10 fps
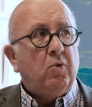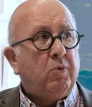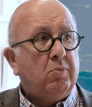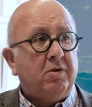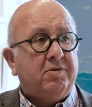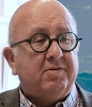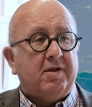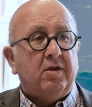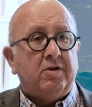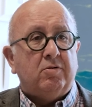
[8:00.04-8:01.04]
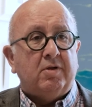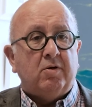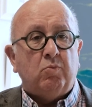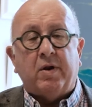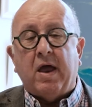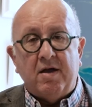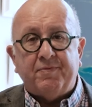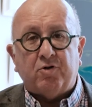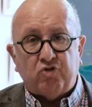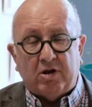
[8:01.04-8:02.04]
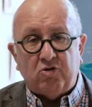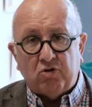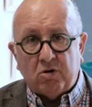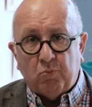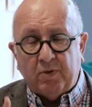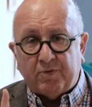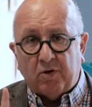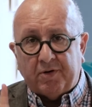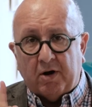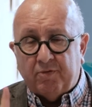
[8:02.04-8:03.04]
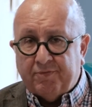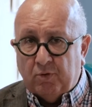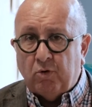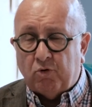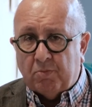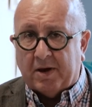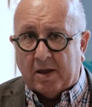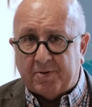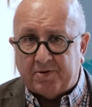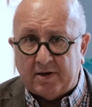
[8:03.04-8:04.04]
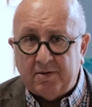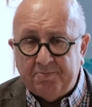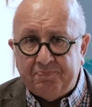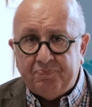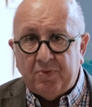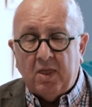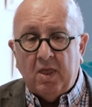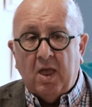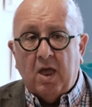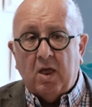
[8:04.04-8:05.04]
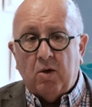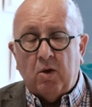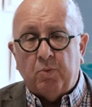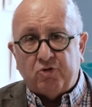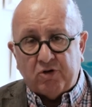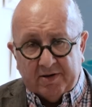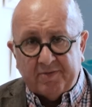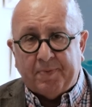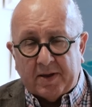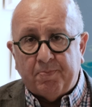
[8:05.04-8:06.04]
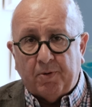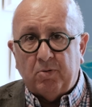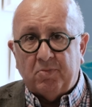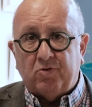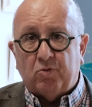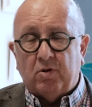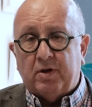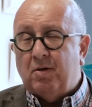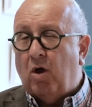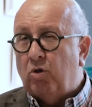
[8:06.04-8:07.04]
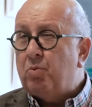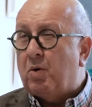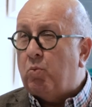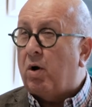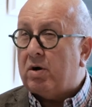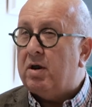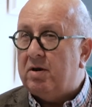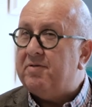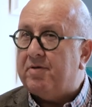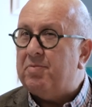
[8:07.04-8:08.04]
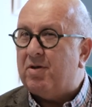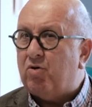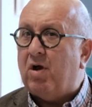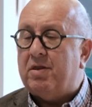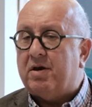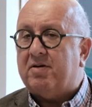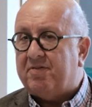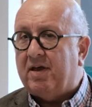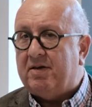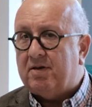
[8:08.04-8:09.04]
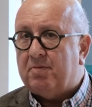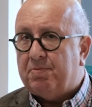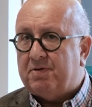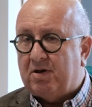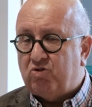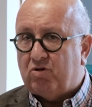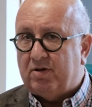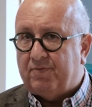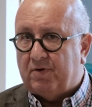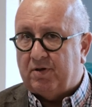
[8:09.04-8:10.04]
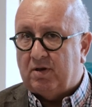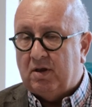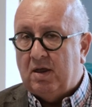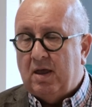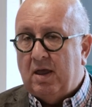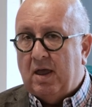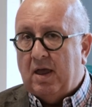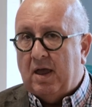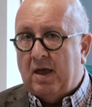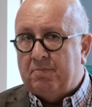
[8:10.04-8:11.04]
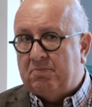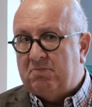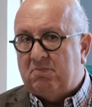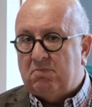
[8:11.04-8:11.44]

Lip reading: we want to tell you that we're ever changing. We've got our viewing room in Aberdeen, which is by appointment only, although we're working on something rather exciting potentially for the end